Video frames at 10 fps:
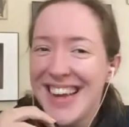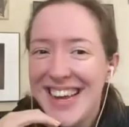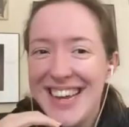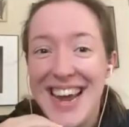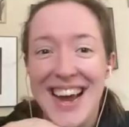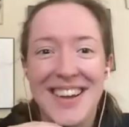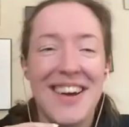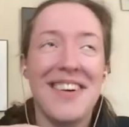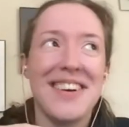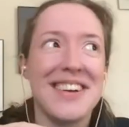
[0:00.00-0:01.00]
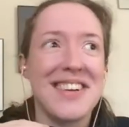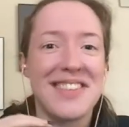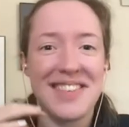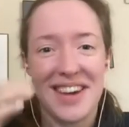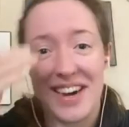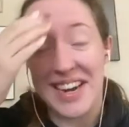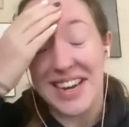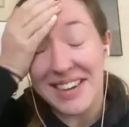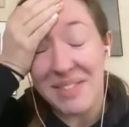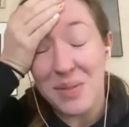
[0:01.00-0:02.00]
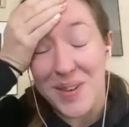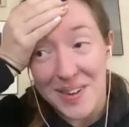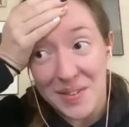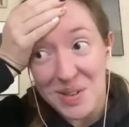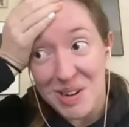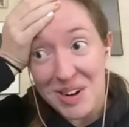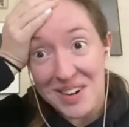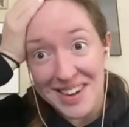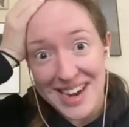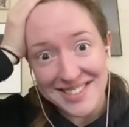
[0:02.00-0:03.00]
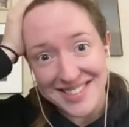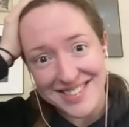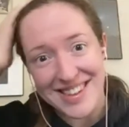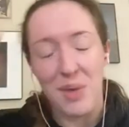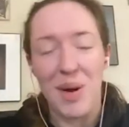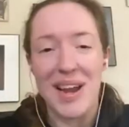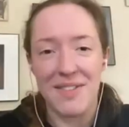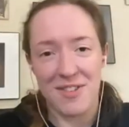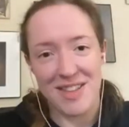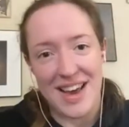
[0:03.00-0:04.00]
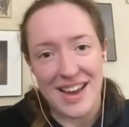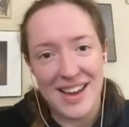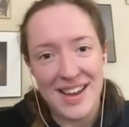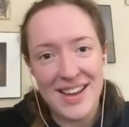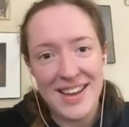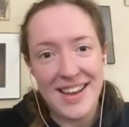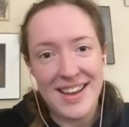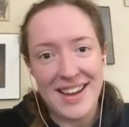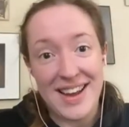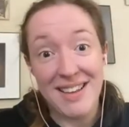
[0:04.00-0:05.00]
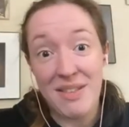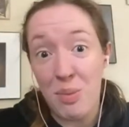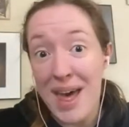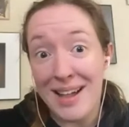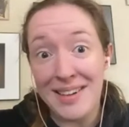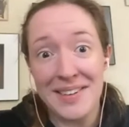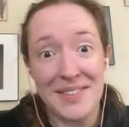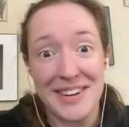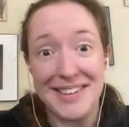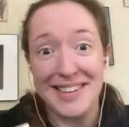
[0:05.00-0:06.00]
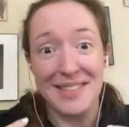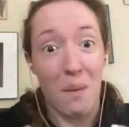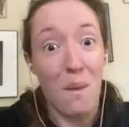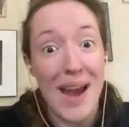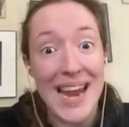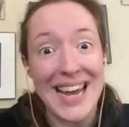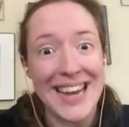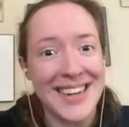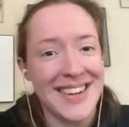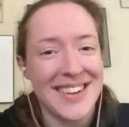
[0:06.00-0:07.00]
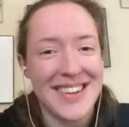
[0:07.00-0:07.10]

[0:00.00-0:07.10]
Yeah. Oh goodness. We're all anxiously awaiting for that as well. We're just waiting.